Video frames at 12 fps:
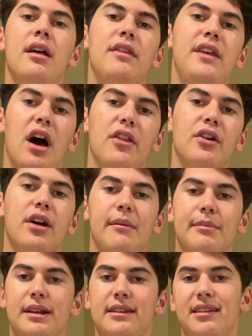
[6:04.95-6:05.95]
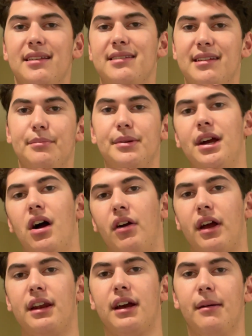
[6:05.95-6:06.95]
The other companies simply
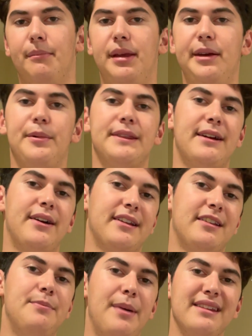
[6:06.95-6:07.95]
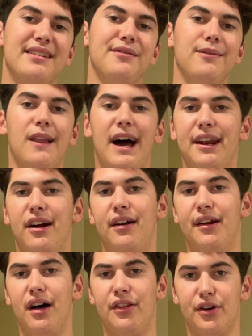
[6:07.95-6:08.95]
aren't going to compete with their expensive LiDAR
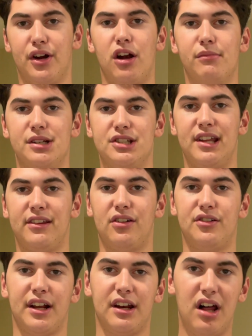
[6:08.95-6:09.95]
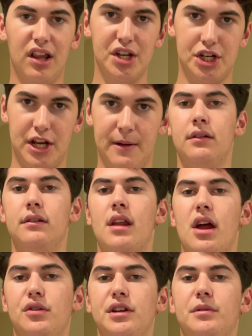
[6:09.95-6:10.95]
and other garbage sensor technology.
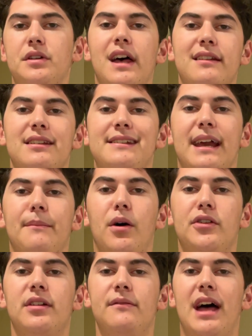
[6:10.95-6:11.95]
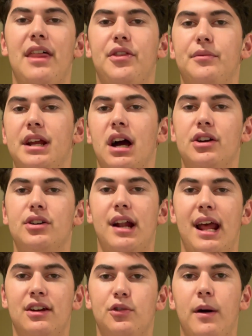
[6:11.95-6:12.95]
Not only will Tesla take most of that
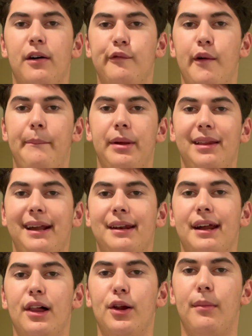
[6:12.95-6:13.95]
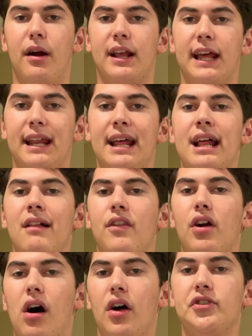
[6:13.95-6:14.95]
$312 billion market,
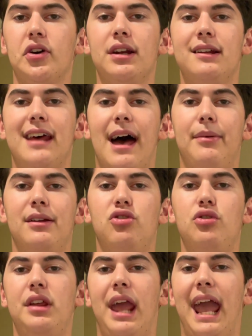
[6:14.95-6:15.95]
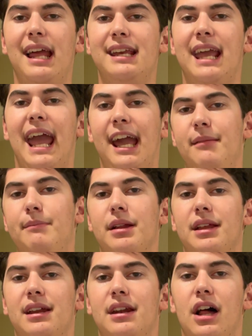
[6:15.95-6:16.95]
they're also going to tap into the $88
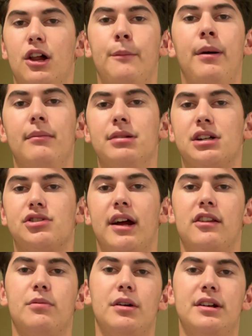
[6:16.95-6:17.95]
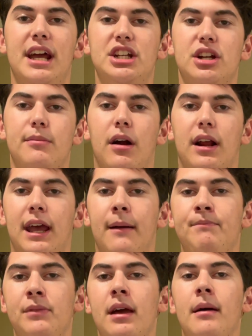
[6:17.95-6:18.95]
billion public transportation market,
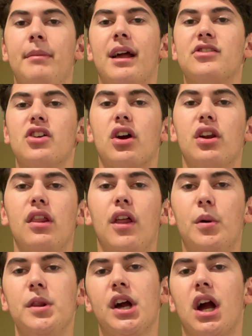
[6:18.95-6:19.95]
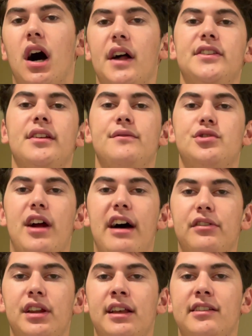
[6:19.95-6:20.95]
because they're going to lower the costs of
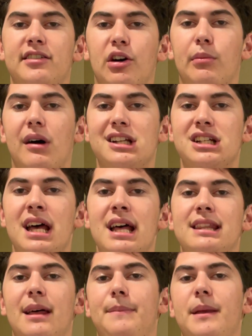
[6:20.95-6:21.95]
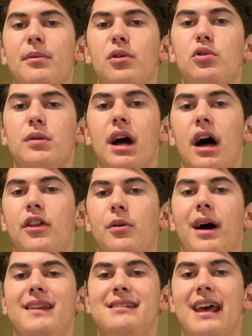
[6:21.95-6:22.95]
traveling so much that people who would
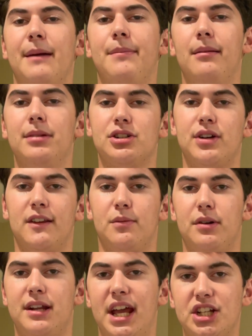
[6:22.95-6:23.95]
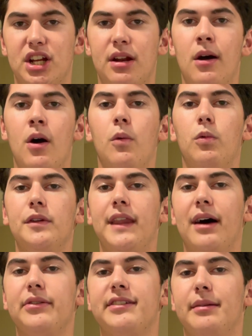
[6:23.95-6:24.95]
otherwise take public transportation will
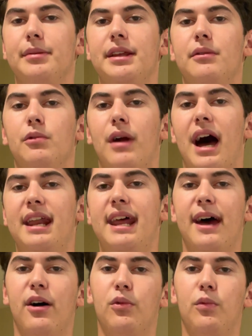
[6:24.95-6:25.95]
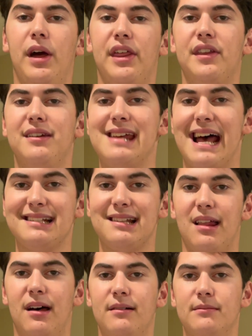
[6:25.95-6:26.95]
now simply ride-hail with
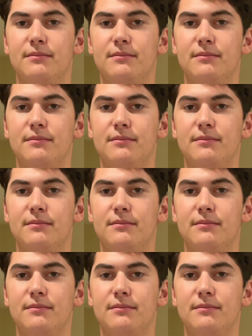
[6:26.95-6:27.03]
Tesla.